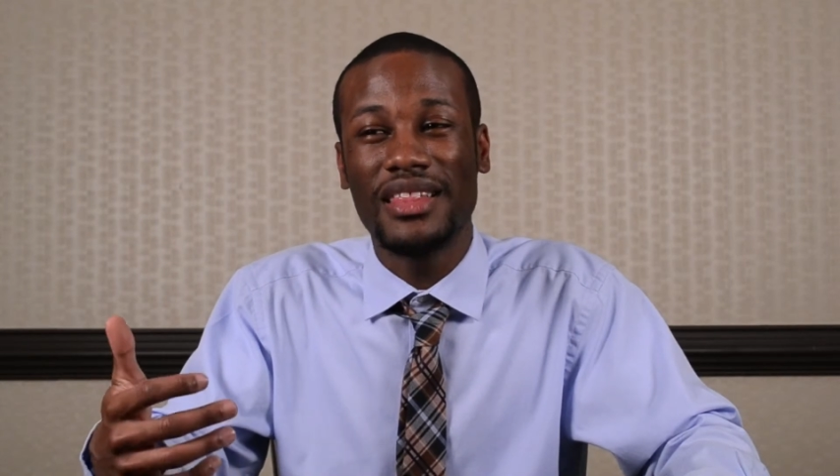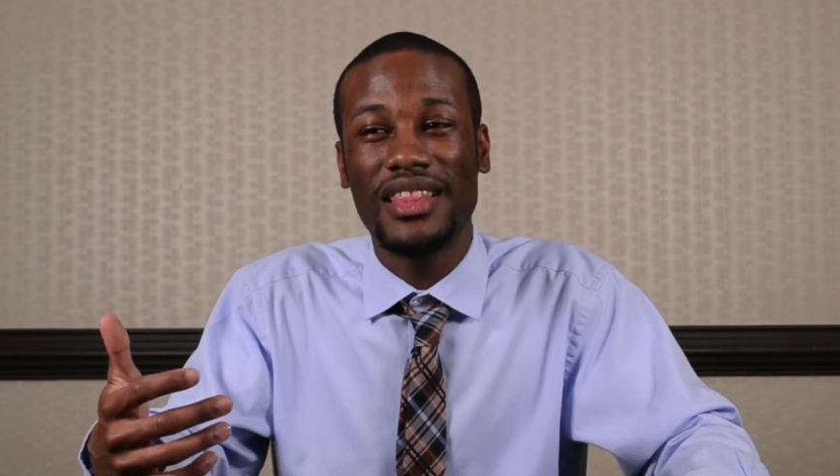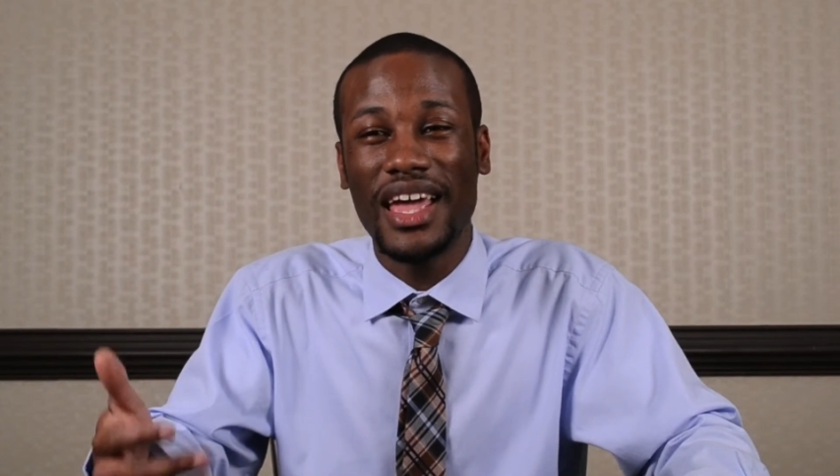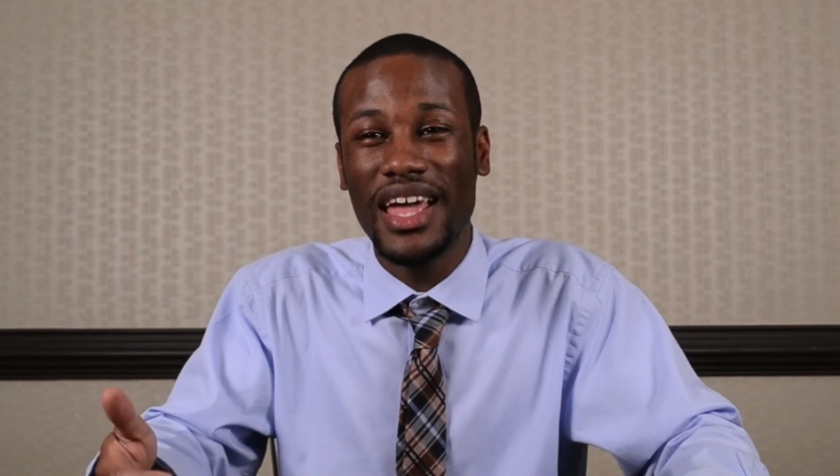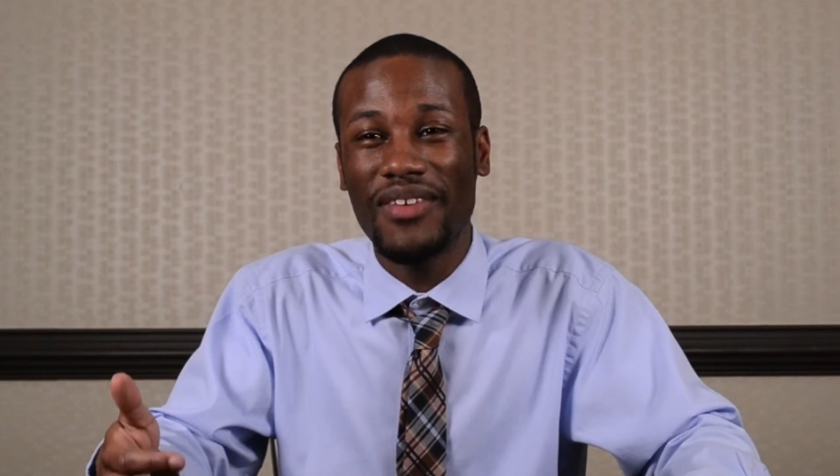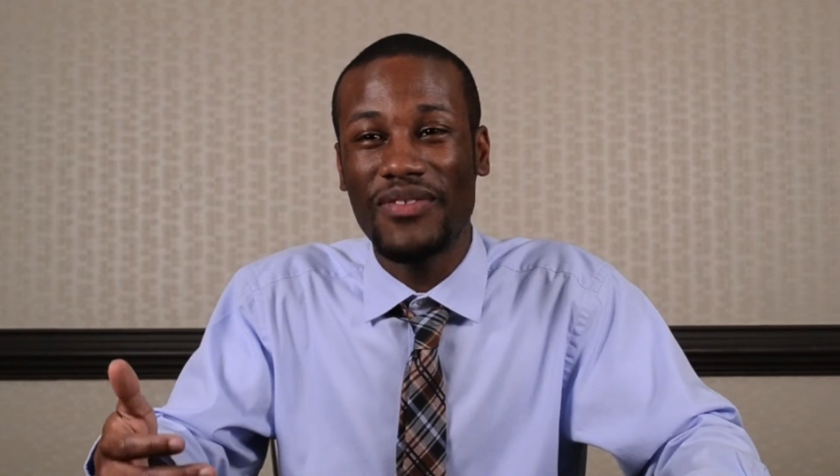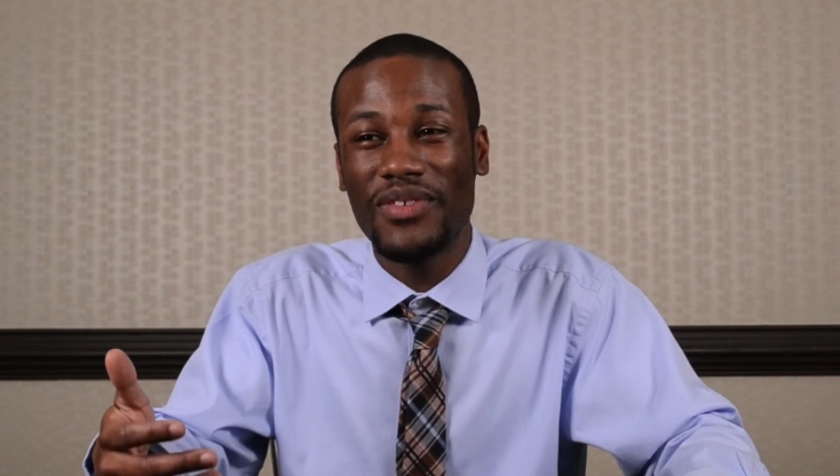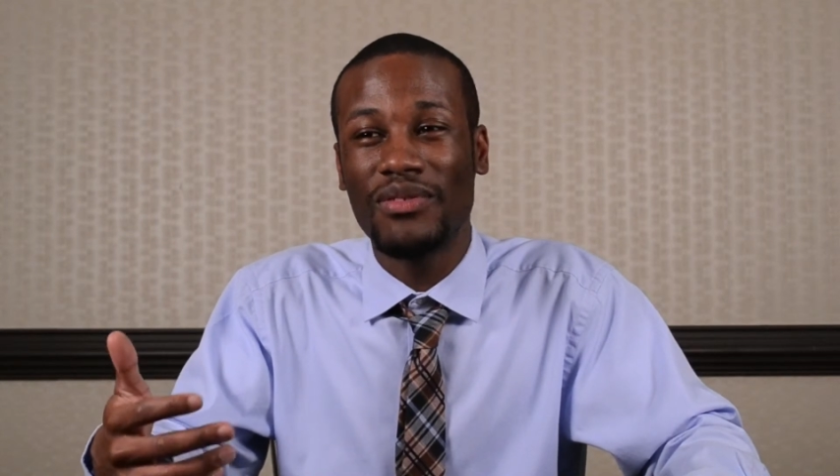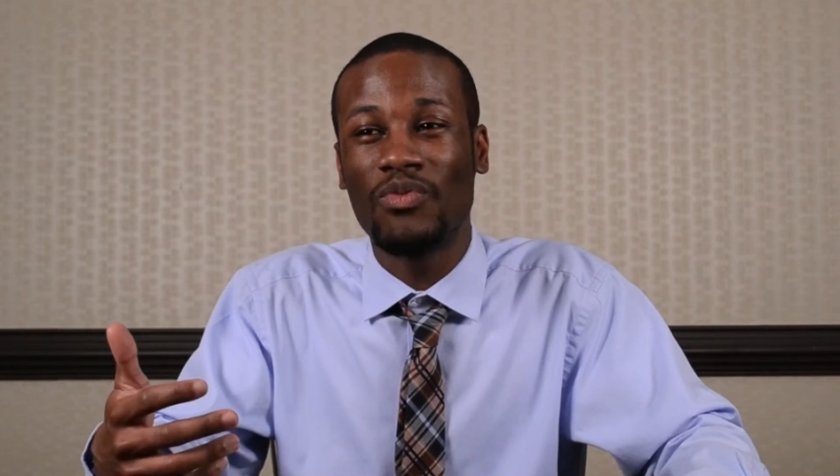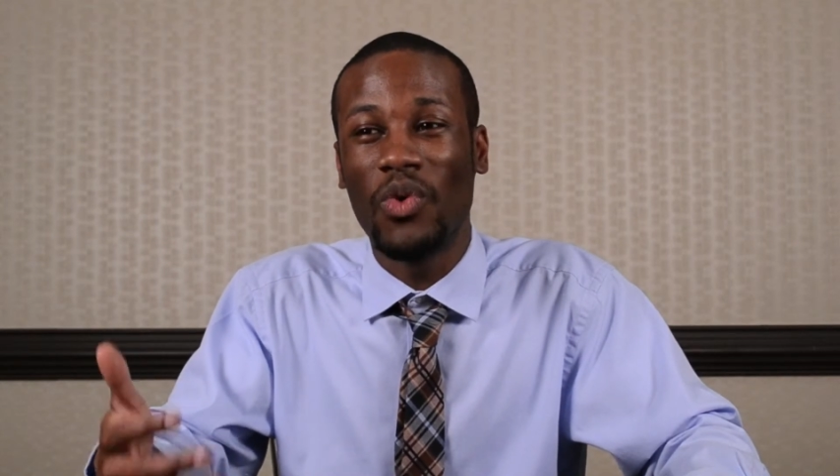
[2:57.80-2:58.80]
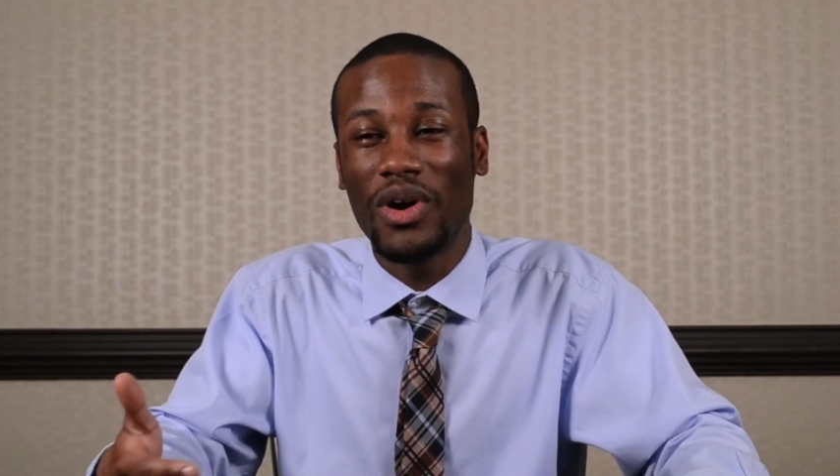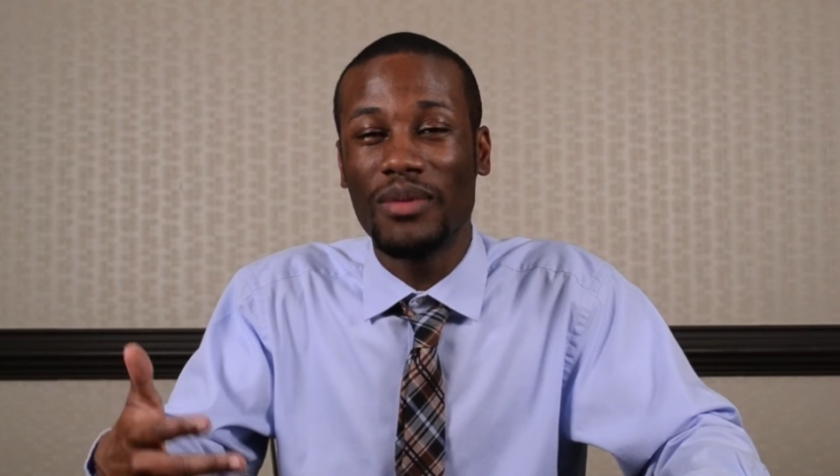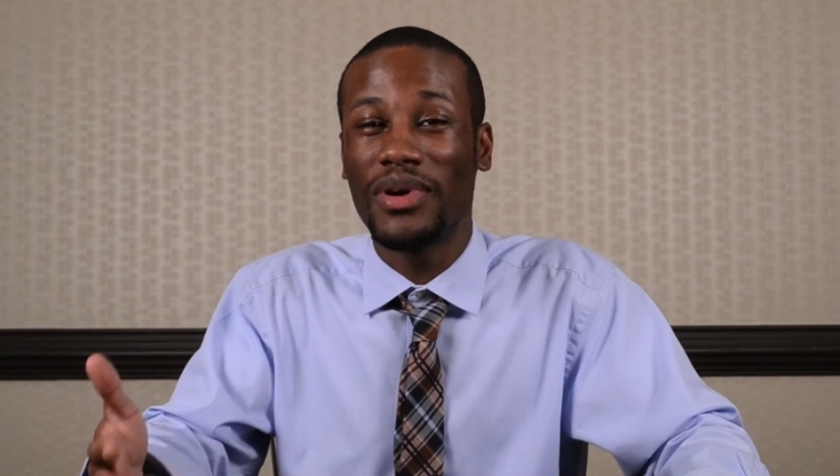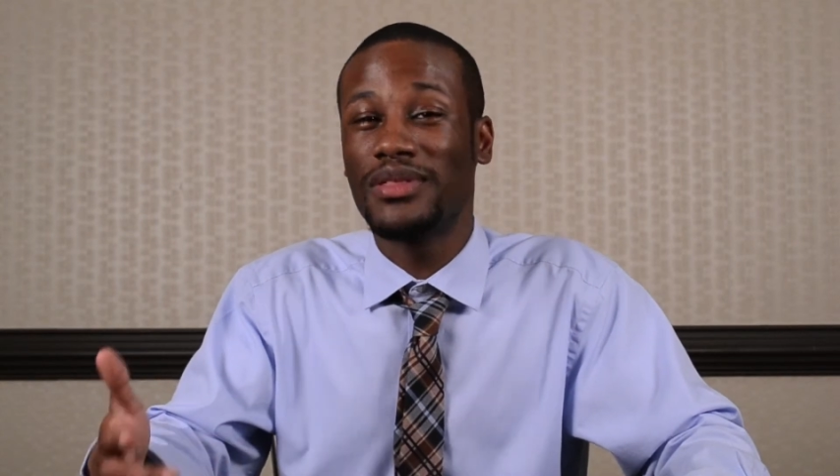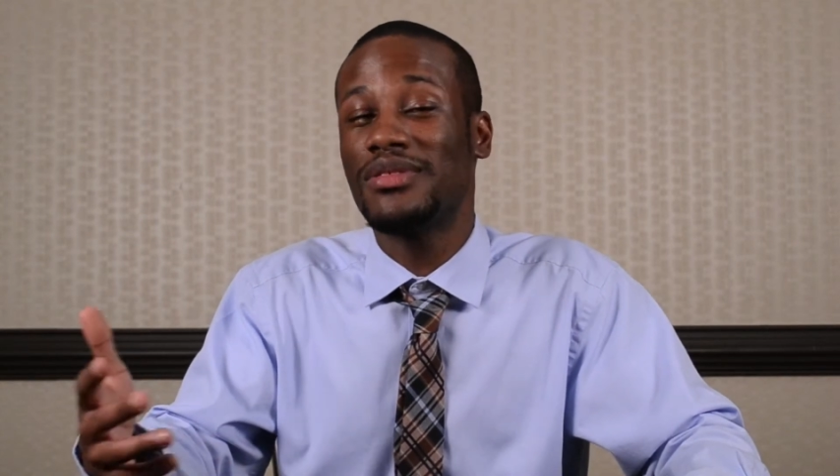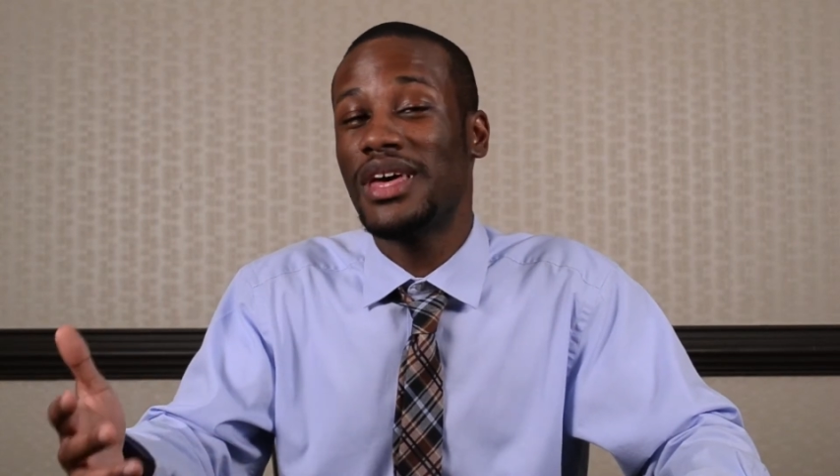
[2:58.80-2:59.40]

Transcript: Warner Brothers